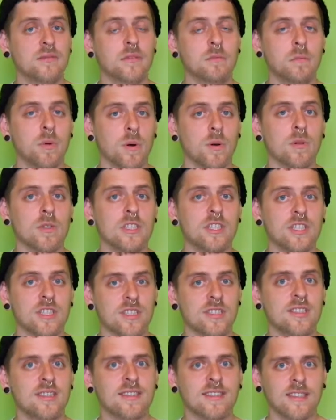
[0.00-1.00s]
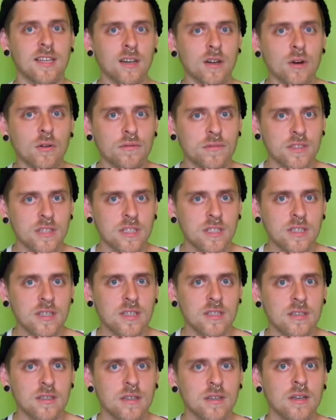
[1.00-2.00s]
in Polish is celownik,
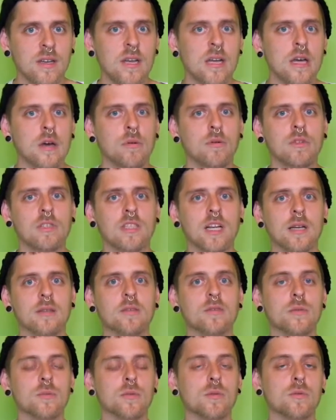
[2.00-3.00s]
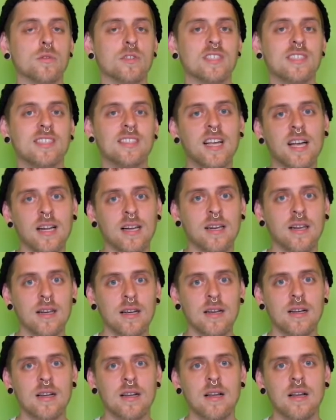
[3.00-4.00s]
which comes from the word
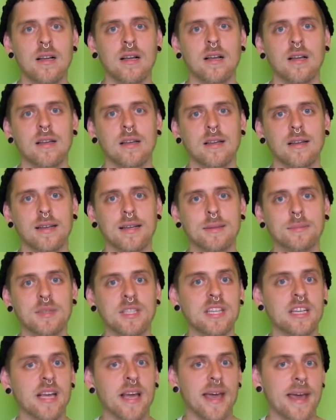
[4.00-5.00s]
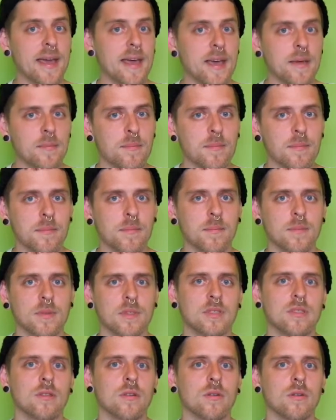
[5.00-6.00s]
cel, meaning aim.
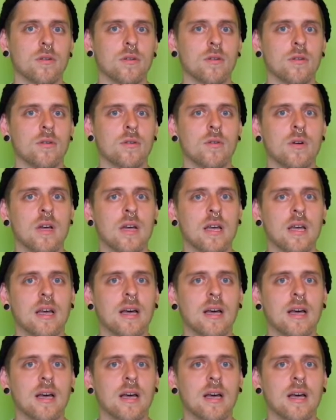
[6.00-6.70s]
So